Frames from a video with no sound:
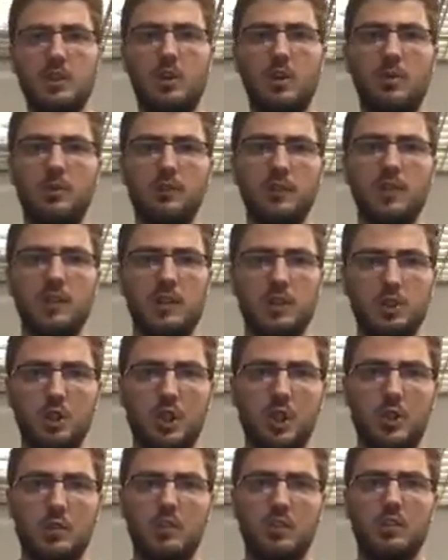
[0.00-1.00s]
Obvious
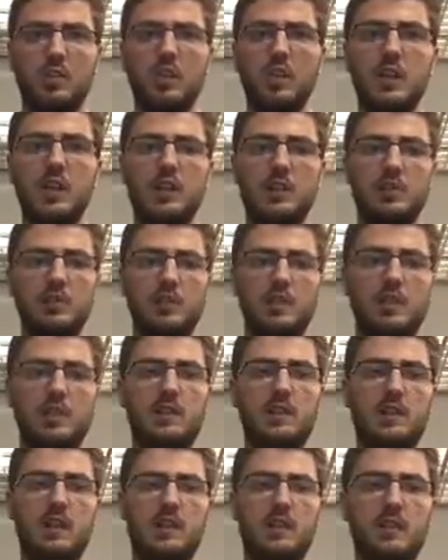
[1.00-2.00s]
Child
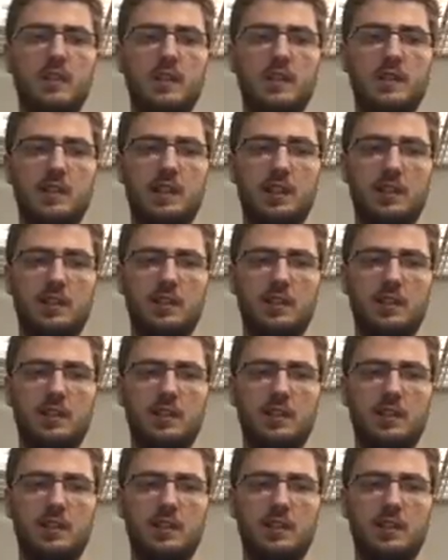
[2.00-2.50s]
uses this